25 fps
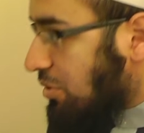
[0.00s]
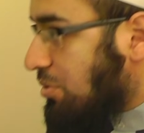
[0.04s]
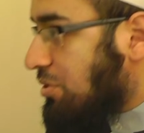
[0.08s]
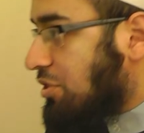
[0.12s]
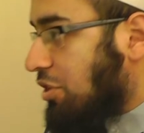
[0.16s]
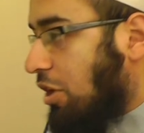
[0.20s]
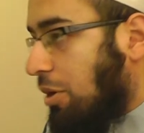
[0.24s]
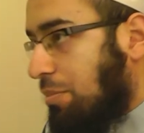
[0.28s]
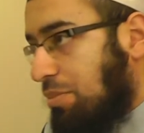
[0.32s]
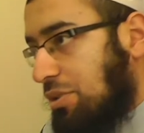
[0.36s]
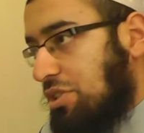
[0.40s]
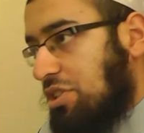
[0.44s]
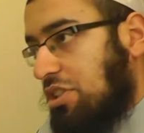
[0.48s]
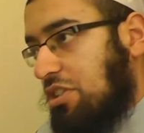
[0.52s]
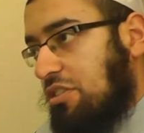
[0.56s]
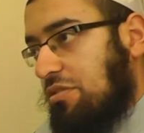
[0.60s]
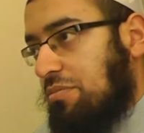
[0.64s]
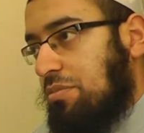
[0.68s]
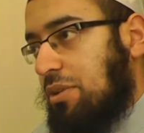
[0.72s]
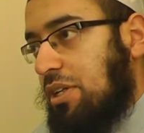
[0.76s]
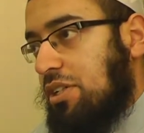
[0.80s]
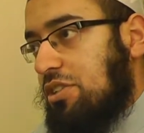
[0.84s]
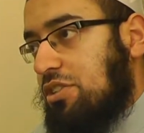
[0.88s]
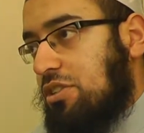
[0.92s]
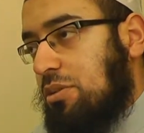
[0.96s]
who's the opposite
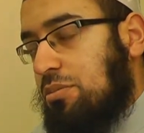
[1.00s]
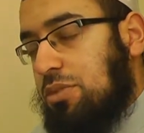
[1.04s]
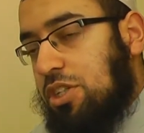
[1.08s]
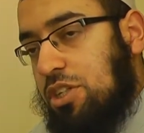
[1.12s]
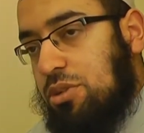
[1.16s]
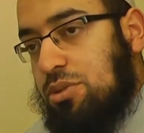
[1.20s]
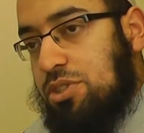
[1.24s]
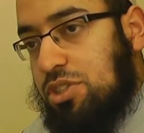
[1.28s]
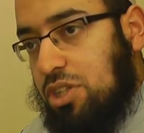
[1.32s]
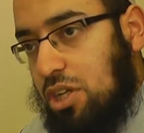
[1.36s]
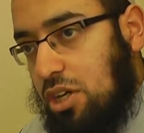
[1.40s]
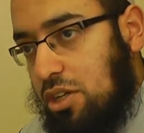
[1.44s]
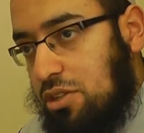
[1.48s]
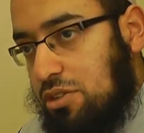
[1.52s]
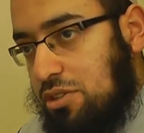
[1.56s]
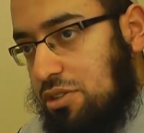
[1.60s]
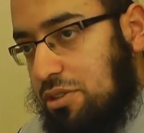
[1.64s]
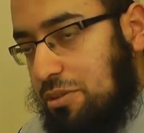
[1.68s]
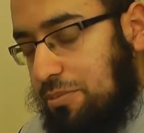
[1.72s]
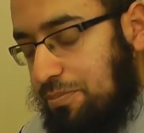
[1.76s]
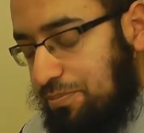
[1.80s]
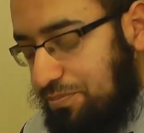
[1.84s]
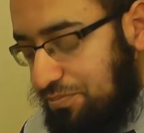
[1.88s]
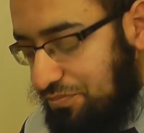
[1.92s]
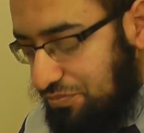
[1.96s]
of praise, somebody who's cursed.